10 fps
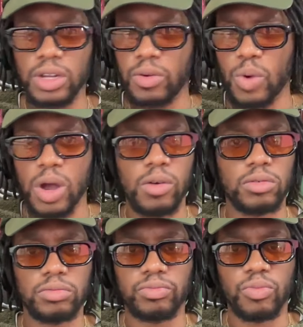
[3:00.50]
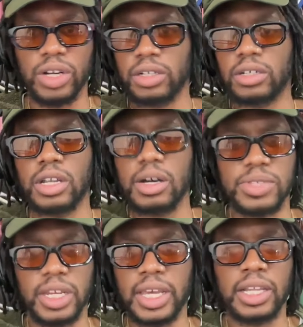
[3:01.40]
one of the well-run
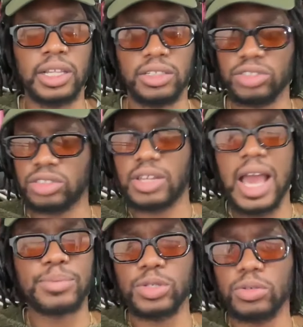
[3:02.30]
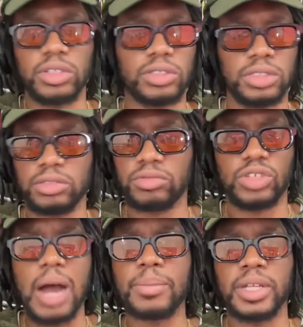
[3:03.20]
clubs in Italy, just absolutely
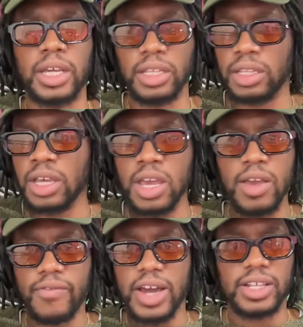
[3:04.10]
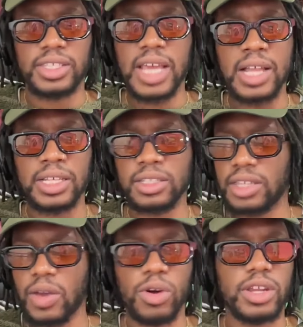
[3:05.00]
dominating, finding
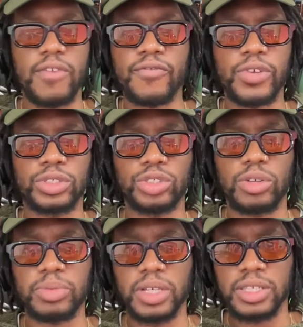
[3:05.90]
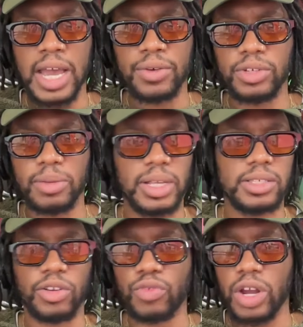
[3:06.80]
talent. They won their first European title. They
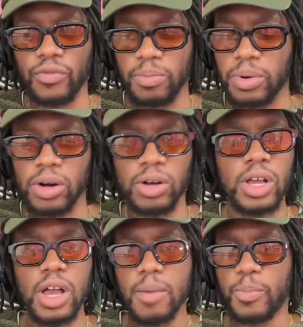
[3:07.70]
play some great football.